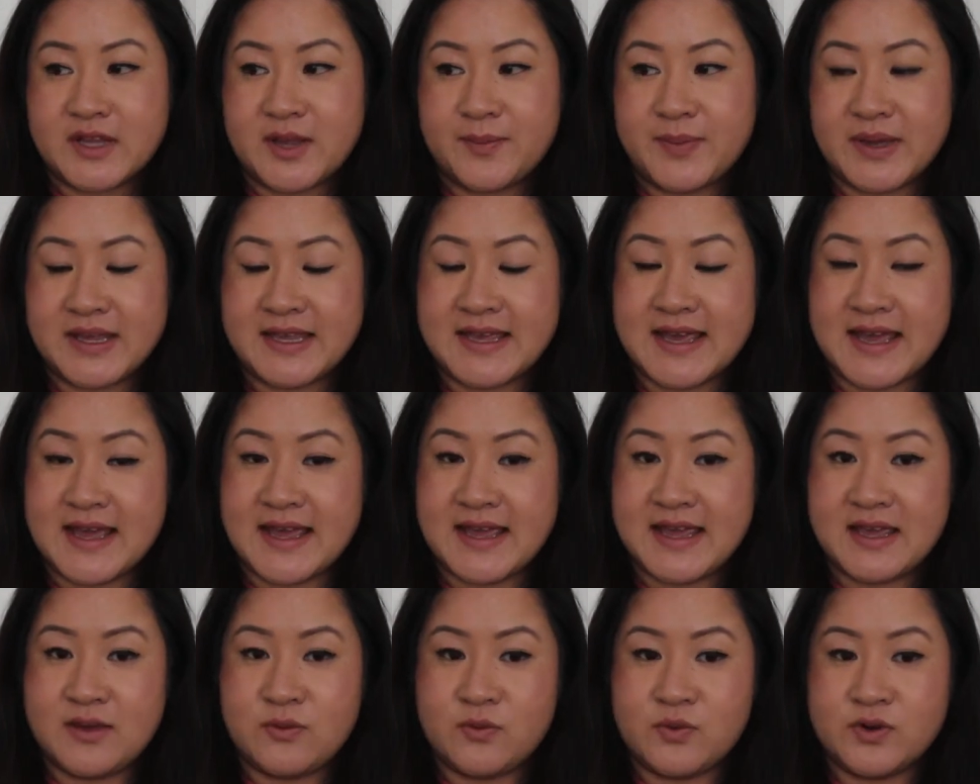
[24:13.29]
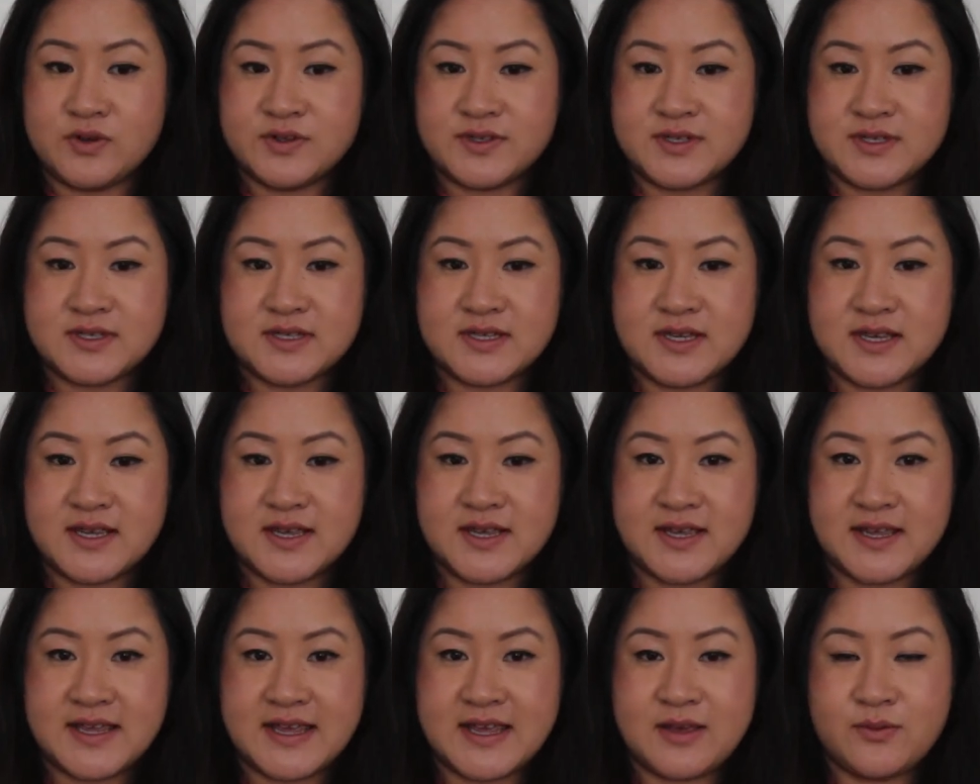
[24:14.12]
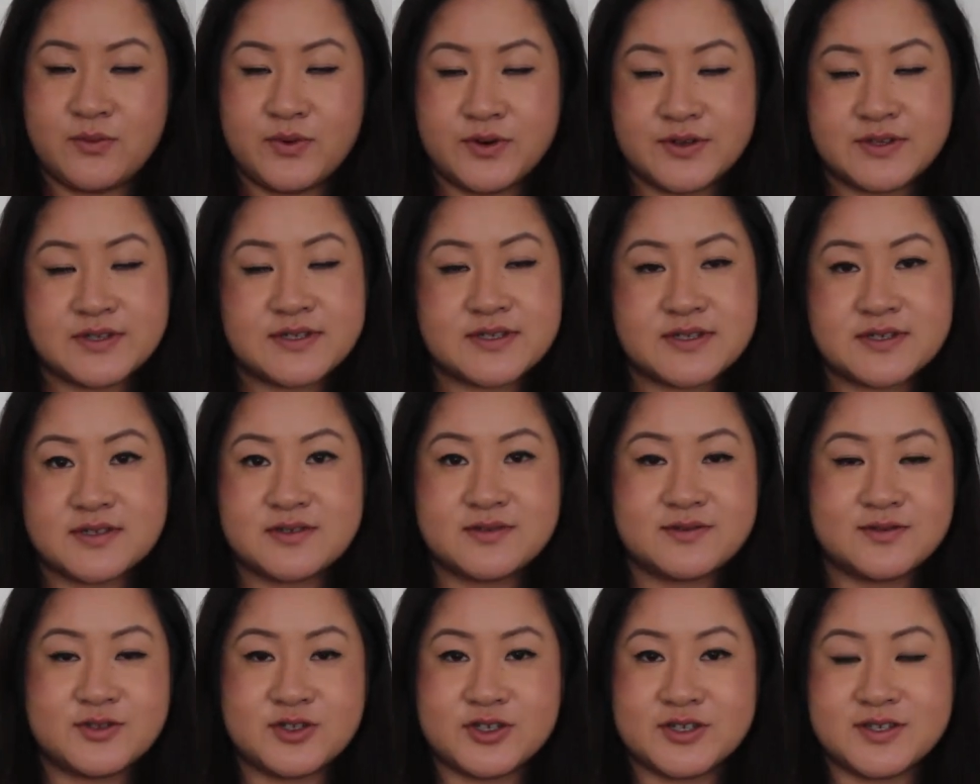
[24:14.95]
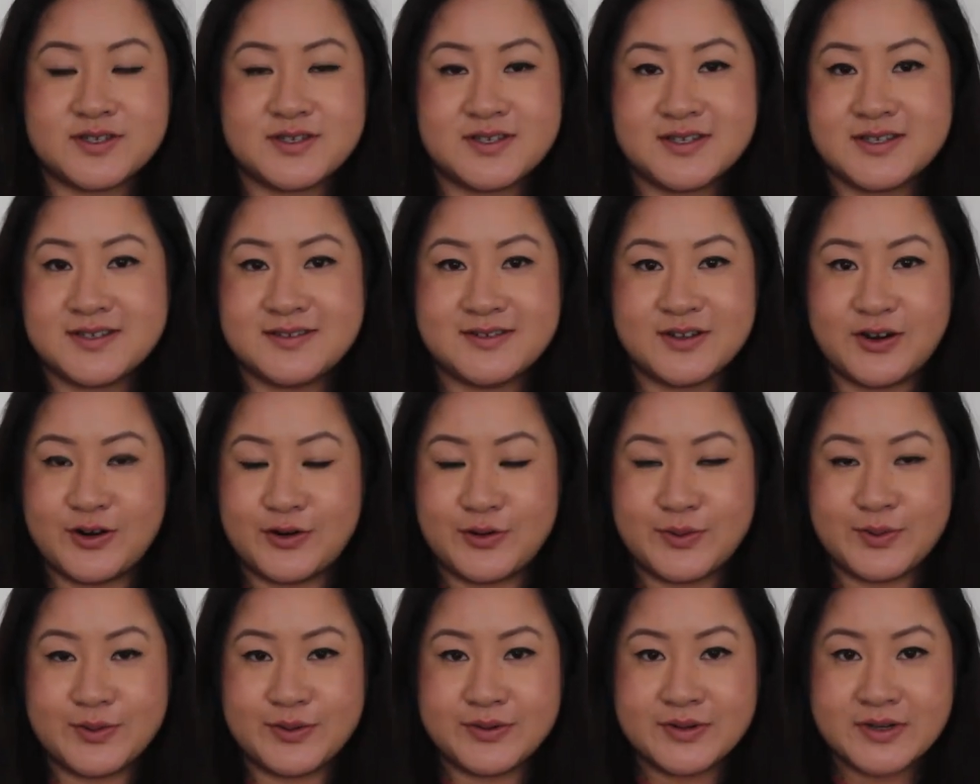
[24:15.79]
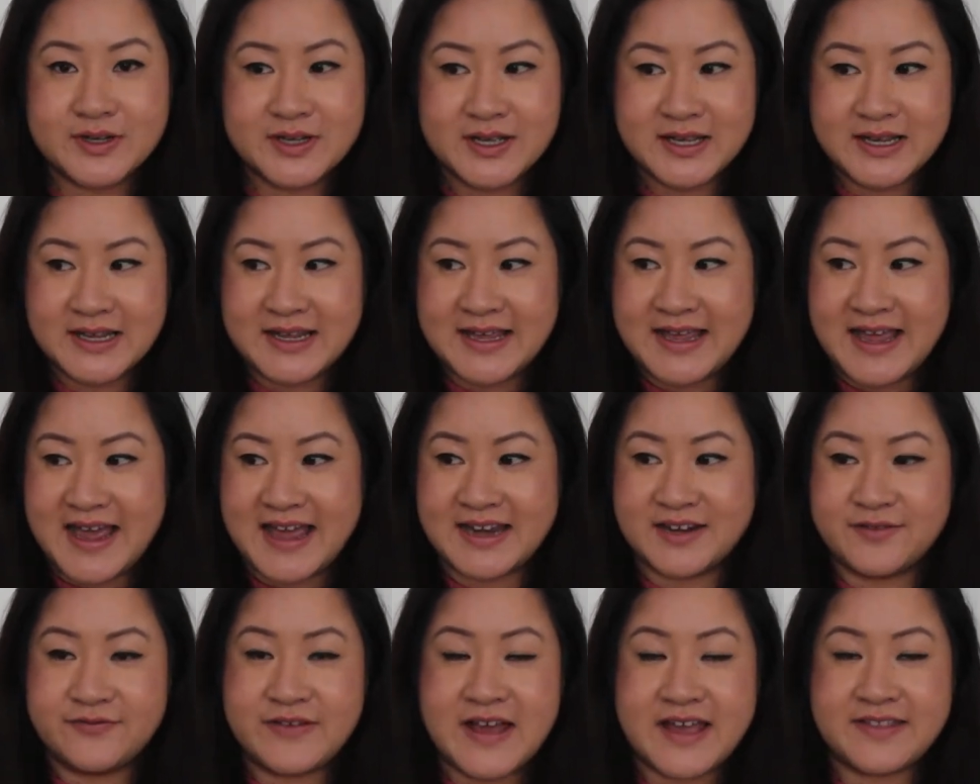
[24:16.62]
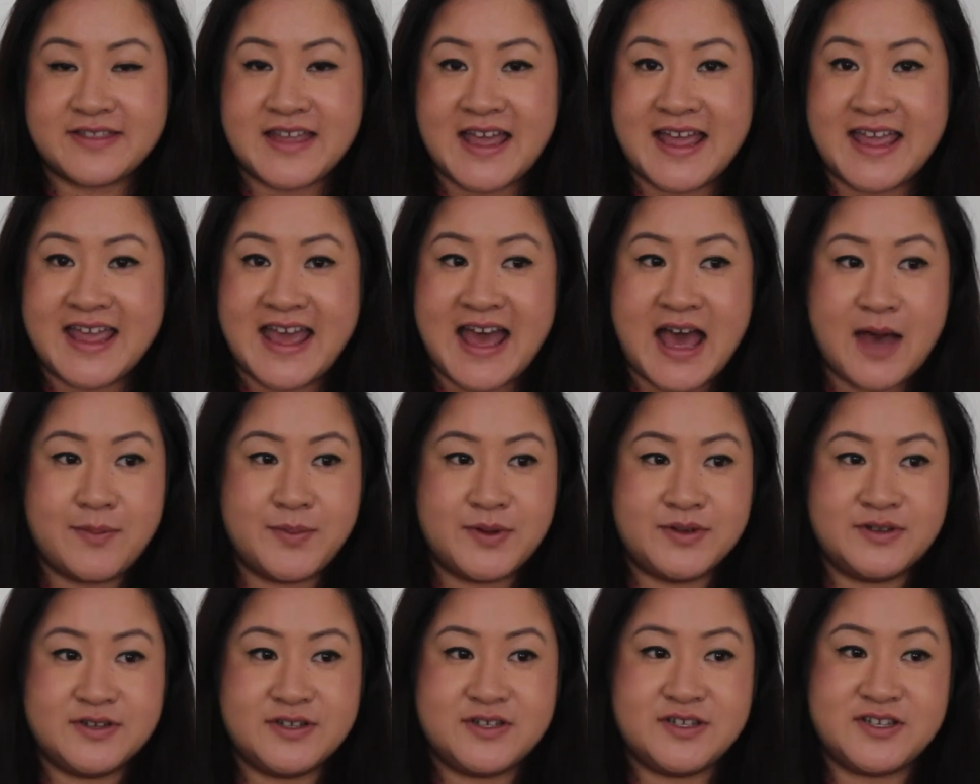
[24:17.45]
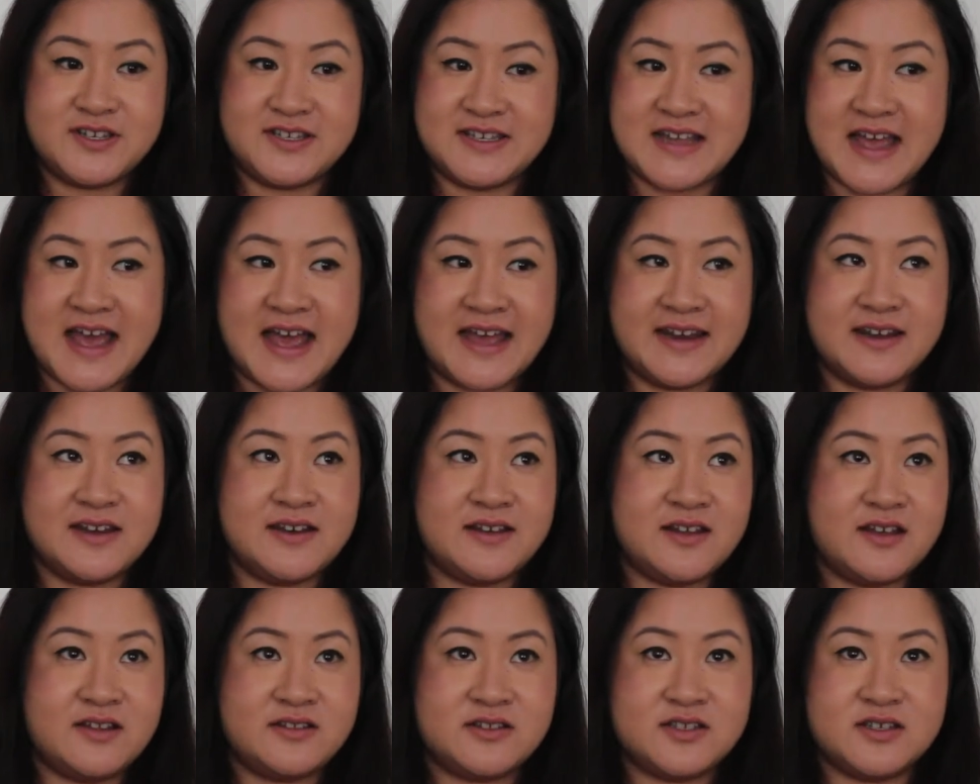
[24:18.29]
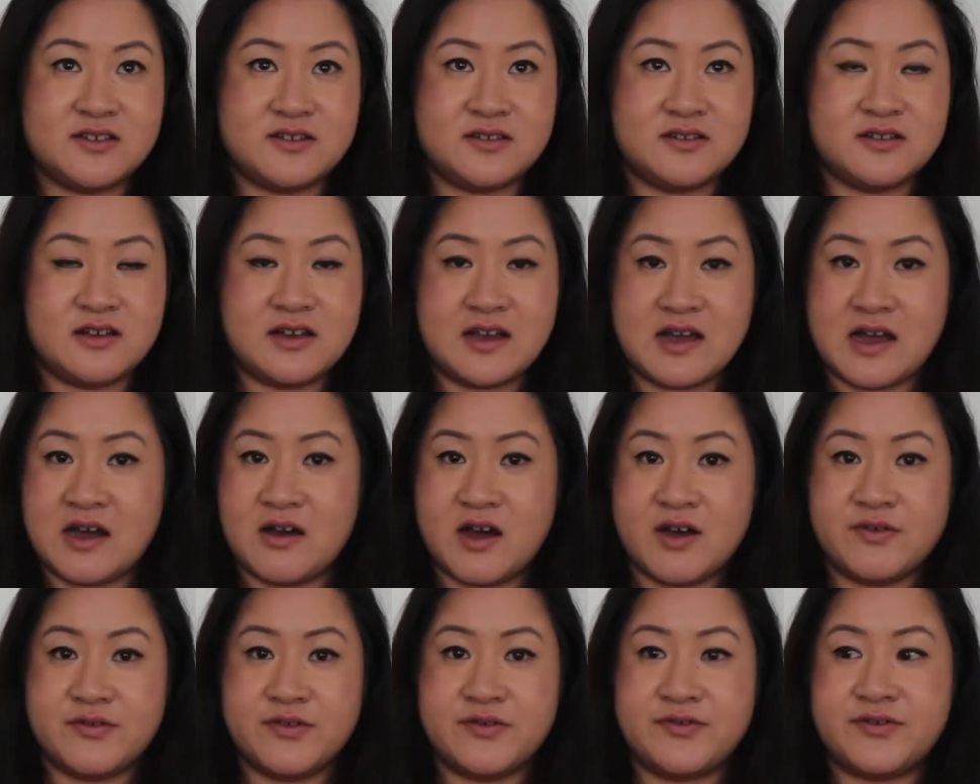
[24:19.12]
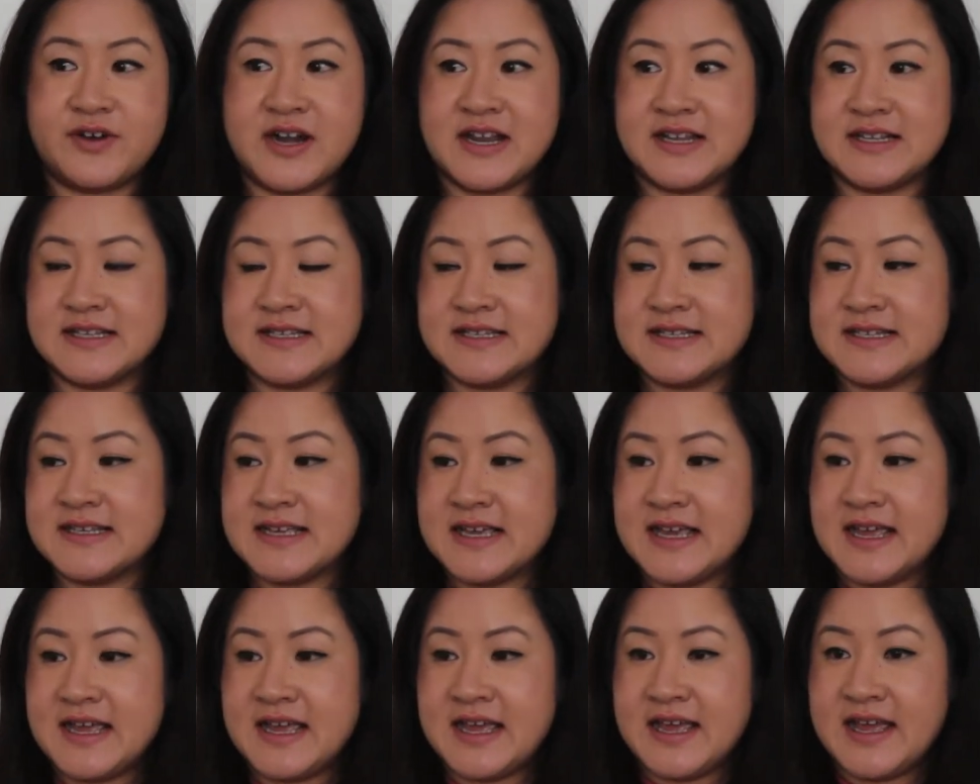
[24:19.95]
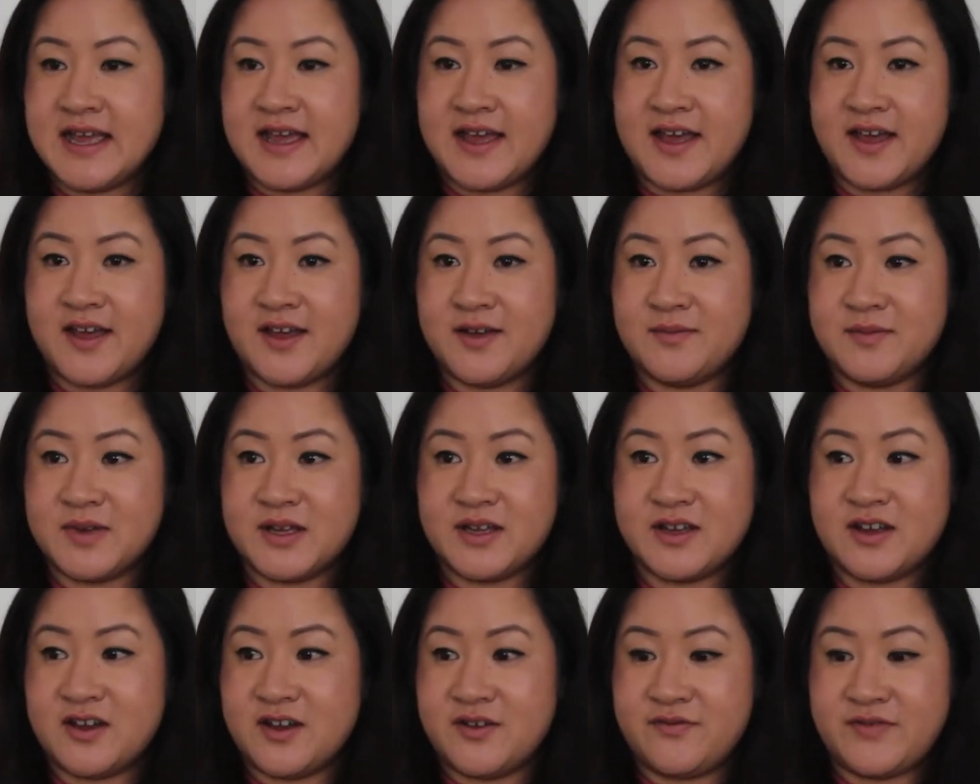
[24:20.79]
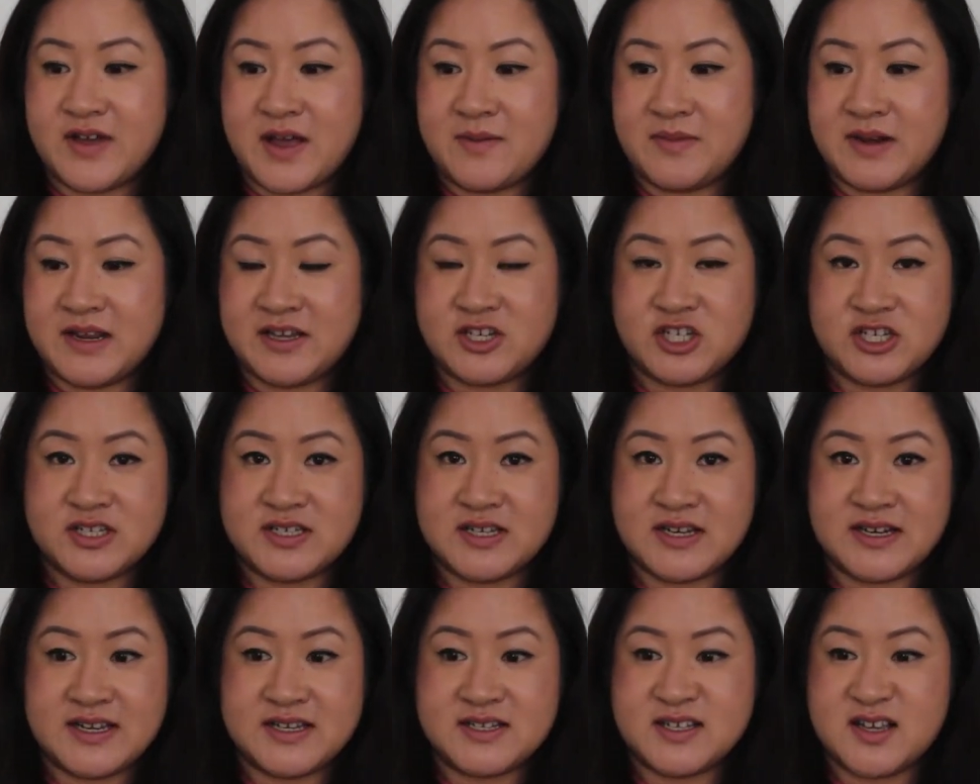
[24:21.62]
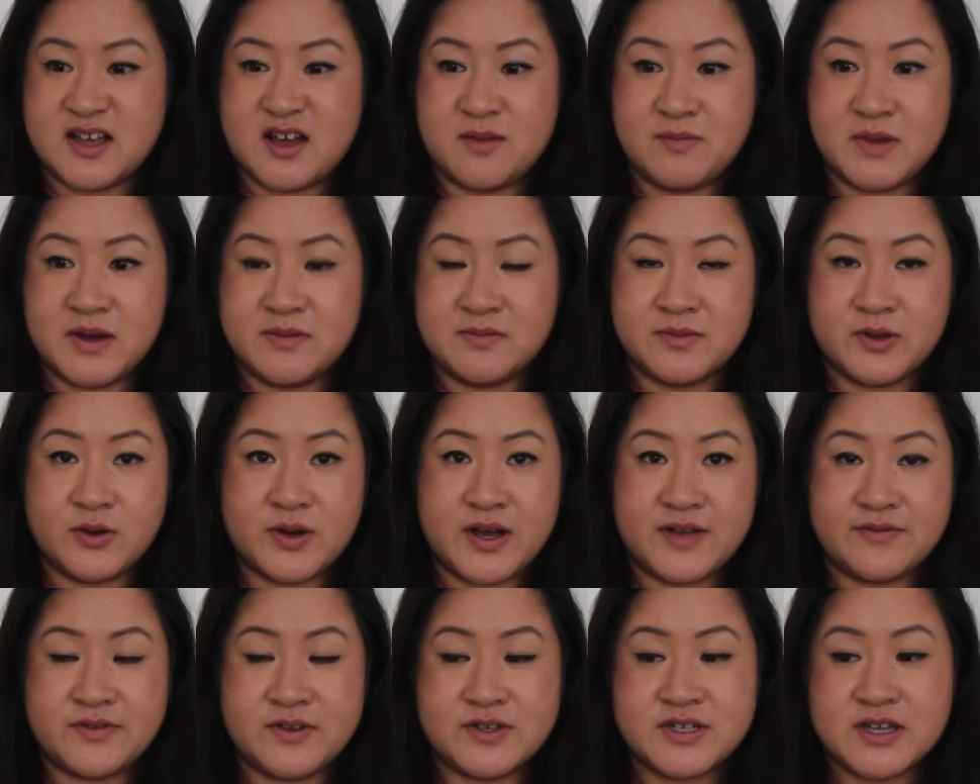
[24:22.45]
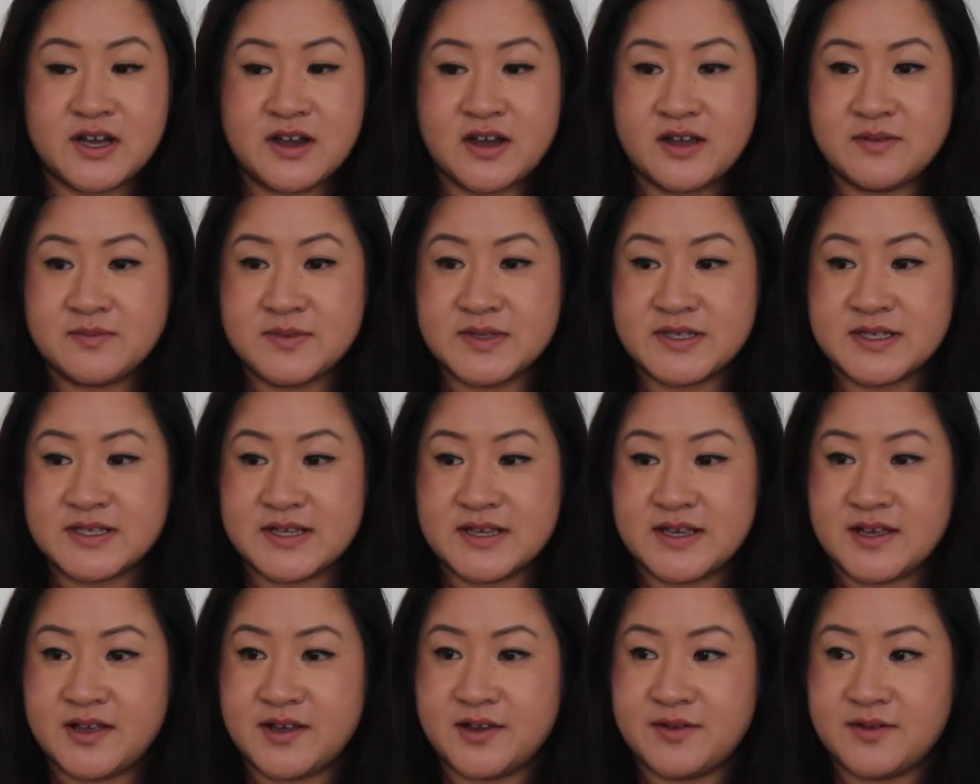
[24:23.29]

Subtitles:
But yeah, it was just horrible, and the fact that it happened to Dan, to our other friends, her family, she's done it to her mum quite a few times.